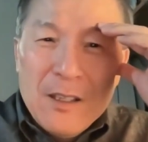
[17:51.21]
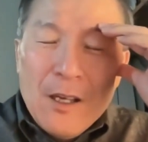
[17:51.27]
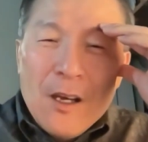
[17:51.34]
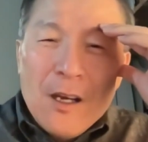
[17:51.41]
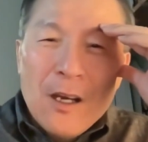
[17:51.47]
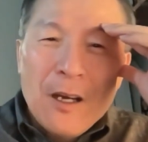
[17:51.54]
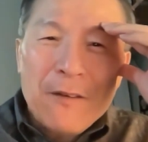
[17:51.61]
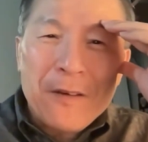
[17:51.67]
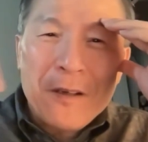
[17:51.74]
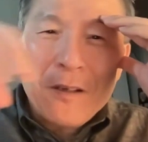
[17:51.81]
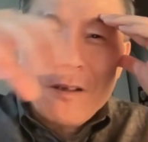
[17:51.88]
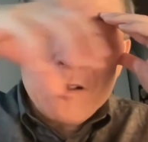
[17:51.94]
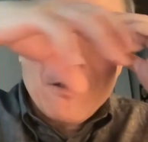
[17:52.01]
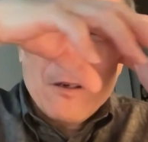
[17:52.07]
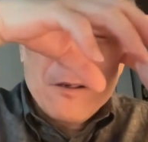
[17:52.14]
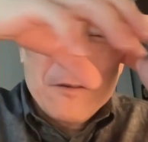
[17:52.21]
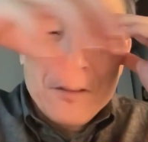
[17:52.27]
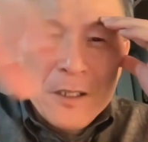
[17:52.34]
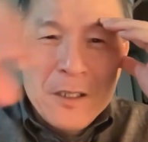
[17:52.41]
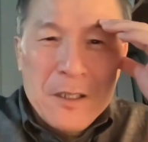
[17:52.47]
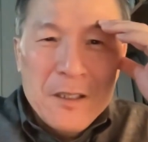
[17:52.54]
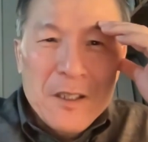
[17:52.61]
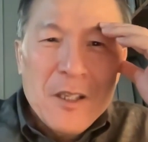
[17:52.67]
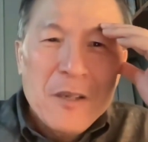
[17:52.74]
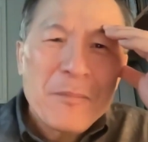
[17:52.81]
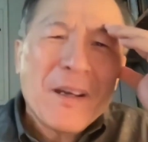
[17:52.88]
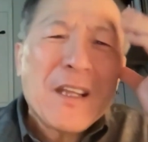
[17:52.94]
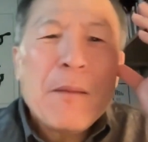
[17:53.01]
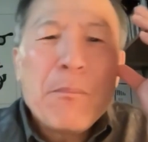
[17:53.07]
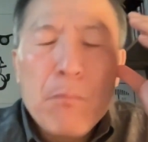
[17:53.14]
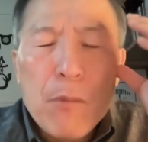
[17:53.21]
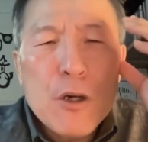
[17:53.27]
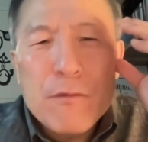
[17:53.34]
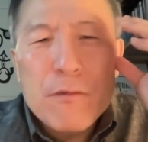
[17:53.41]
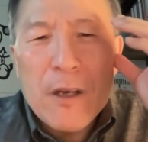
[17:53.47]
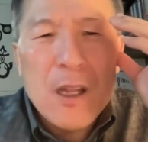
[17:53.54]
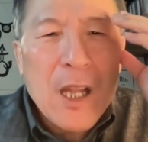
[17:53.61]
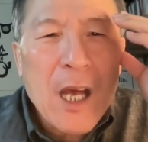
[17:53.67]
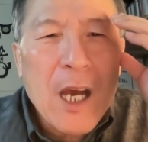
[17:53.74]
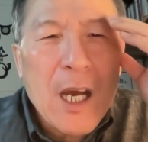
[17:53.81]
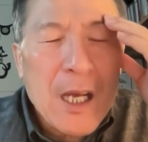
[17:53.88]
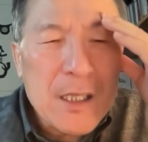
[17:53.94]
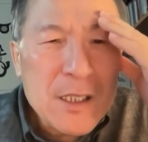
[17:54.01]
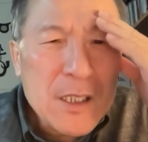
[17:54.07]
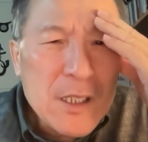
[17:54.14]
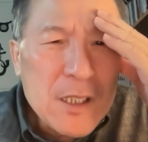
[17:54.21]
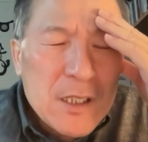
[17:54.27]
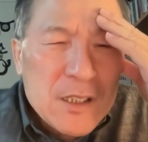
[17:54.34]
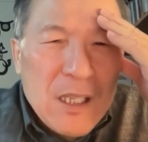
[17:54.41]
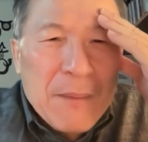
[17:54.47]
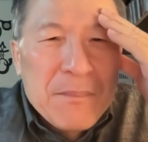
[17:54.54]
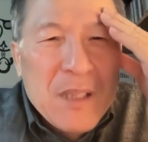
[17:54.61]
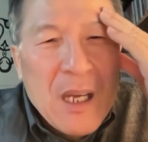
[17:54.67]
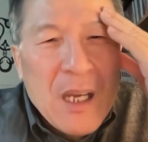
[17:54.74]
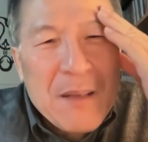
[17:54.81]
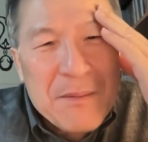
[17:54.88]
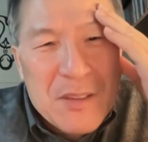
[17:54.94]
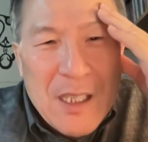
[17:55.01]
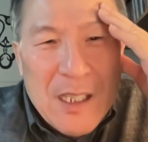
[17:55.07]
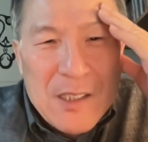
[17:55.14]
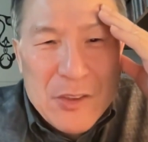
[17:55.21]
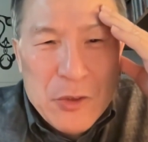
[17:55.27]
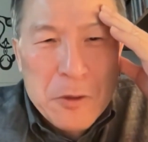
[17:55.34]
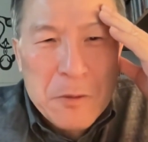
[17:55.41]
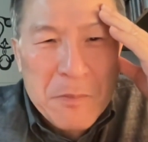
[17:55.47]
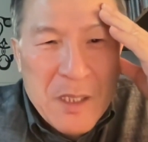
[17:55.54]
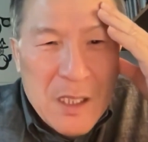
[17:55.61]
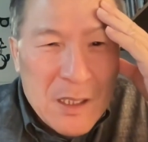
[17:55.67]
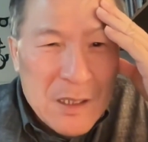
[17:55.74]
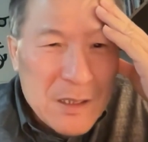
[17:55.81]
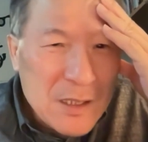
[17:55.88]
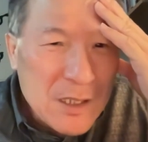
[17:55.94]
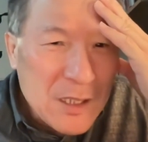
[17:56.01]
hover over, but they move a lot. Sometimes they zoom in,